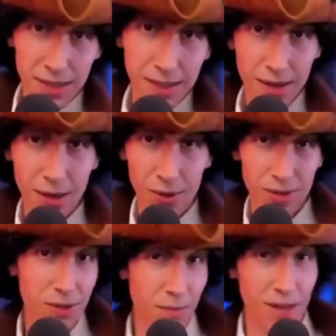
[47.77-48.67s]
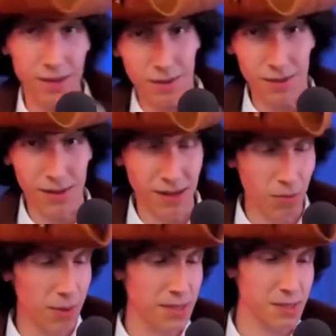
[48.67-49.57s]
didn't know, you can make it look like
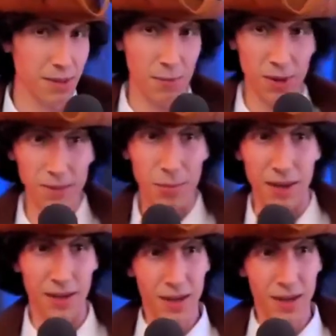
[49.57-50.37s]
everybody's dumb, right? But